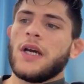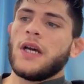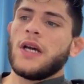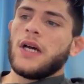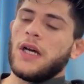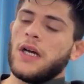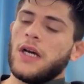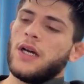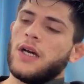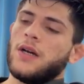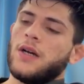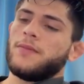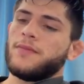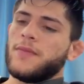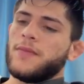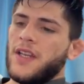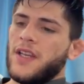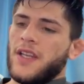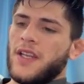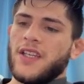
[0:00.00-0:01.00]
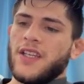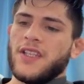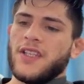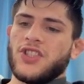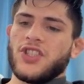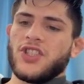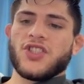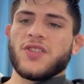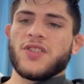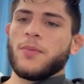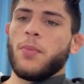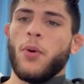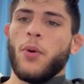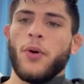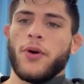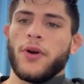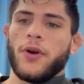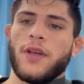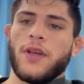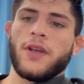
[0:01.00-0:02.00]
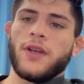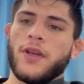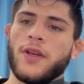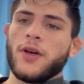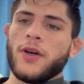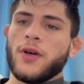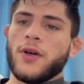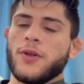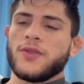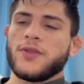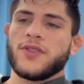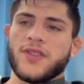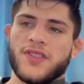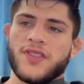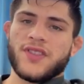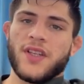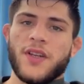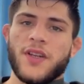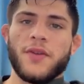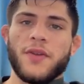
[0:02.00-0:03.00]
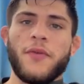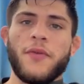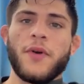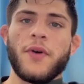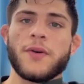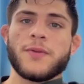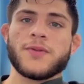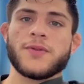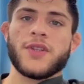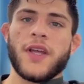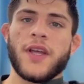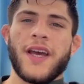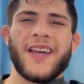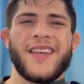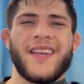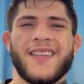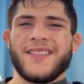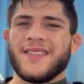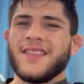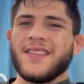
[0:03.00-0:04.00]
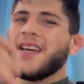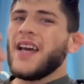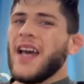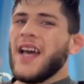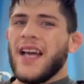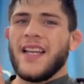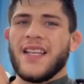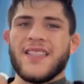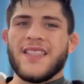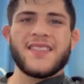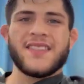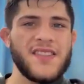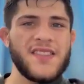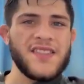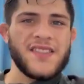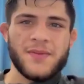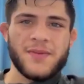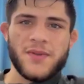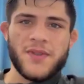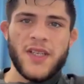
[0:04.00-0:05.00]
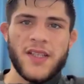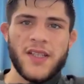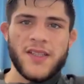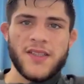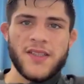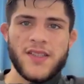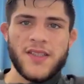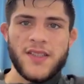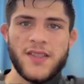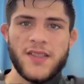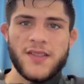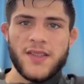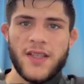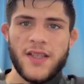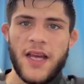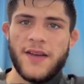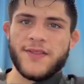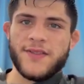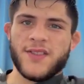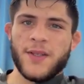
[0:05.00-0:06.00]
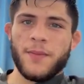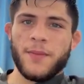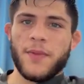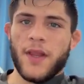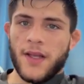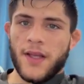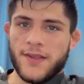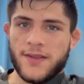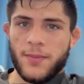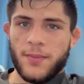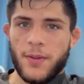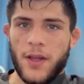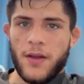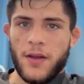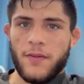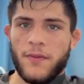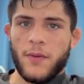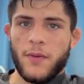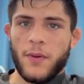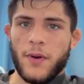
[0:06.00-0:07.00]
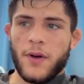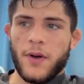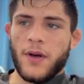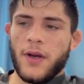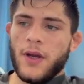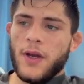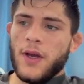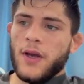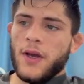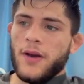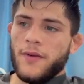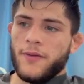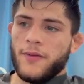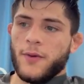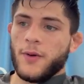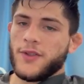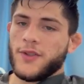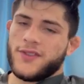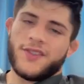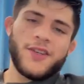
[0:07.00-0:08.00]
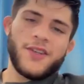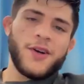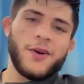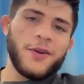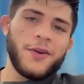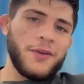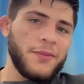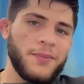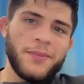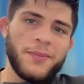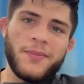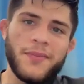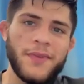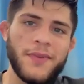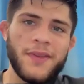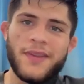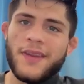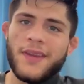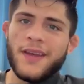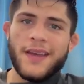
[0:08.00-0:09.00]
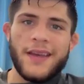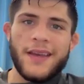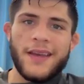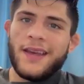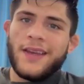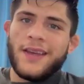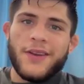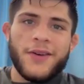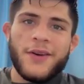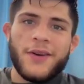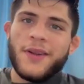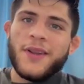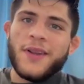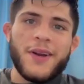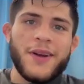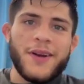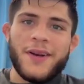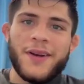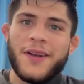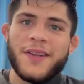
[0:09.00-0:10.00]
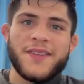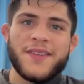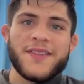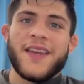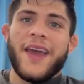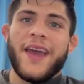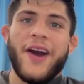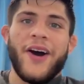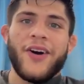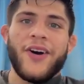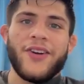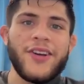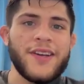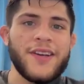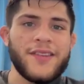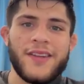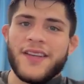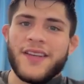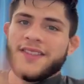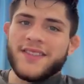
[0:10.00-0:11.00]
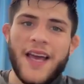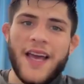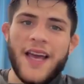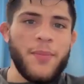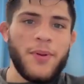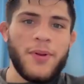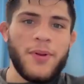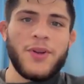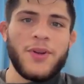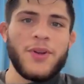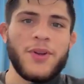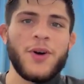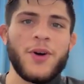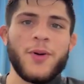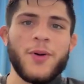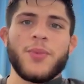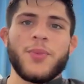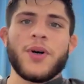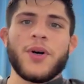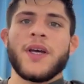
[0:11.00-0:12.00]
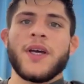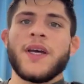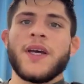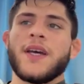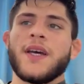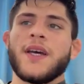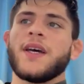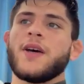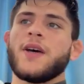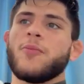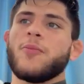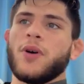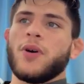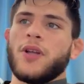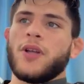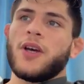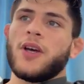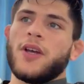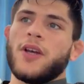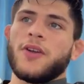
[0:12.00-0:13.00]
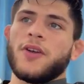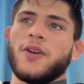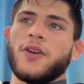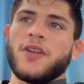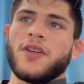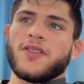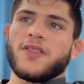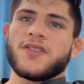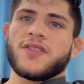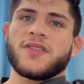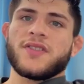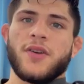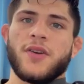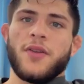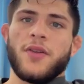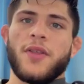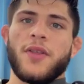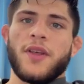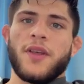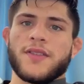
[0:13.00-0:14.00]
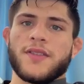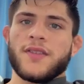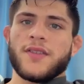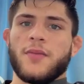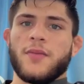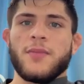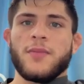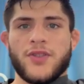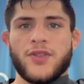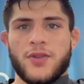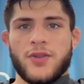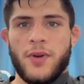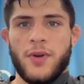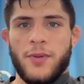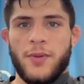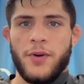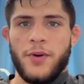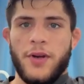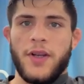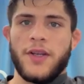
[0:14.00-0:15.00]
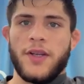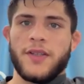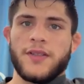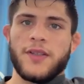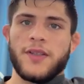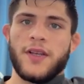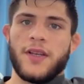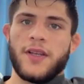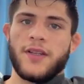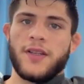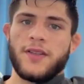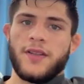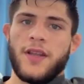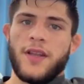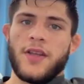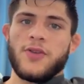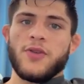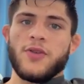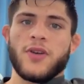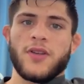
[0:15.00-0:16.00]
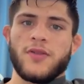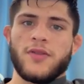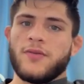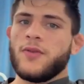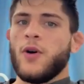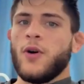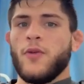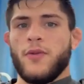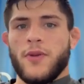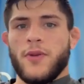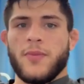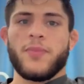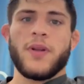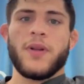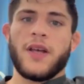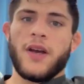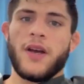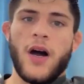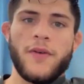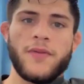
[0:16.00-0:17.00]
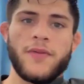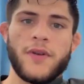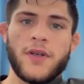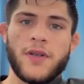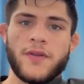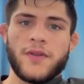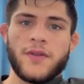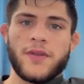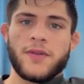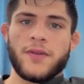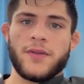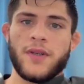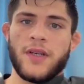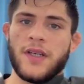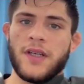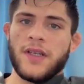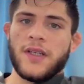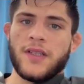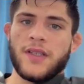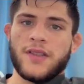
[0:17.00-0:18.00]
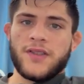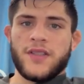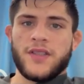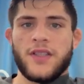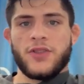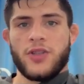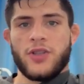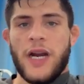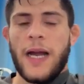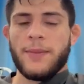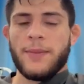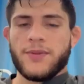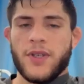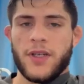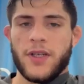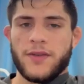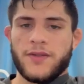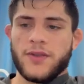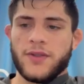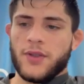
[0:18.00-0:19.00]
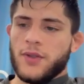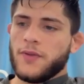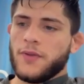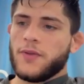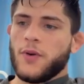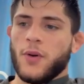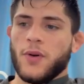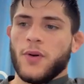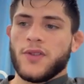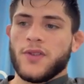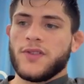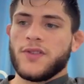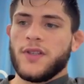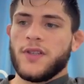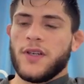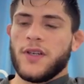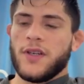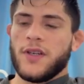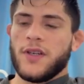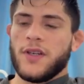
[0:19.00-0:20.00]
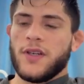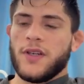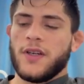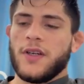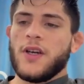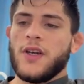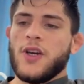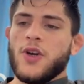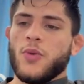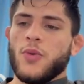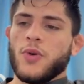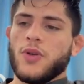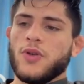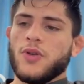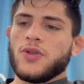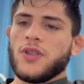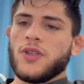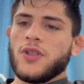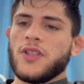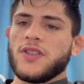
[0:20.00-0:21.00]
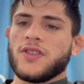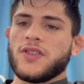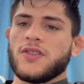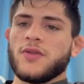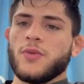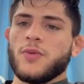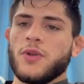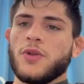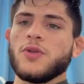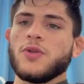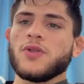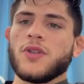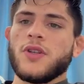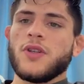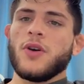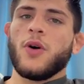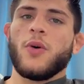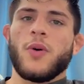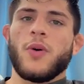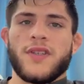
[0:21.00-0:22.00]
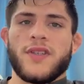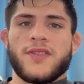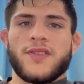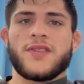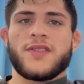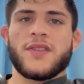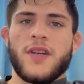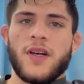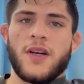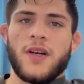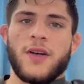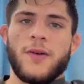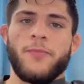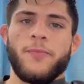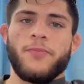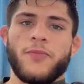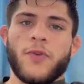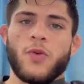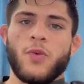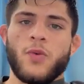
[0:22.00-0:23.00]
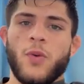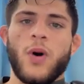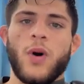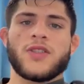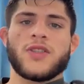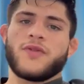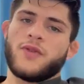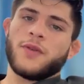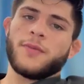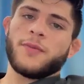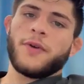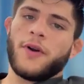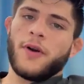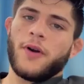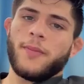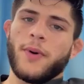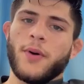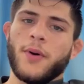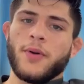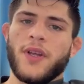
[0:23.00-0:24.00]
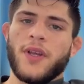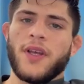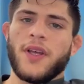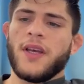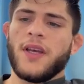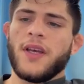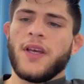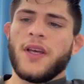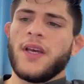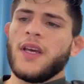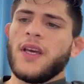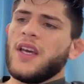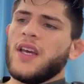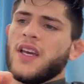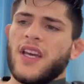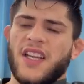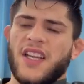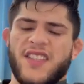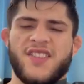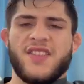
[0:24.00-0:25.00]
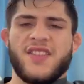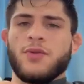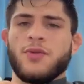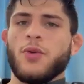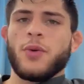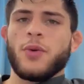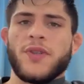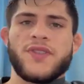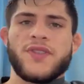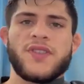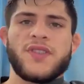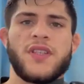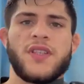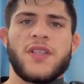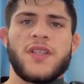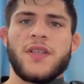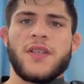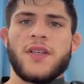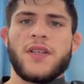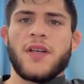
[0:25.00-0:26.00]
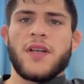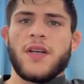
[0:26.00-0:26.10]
and it's just important, to study the film so that I can at least see some tendencies and have some things to plan for. Of course, you're in there and it's chaotic, things happen, but there is certain things that are muscle memory and that you can hopefully play off of and set traps off. So of course, we usually always will watch film on our opponent, kind of see what we see,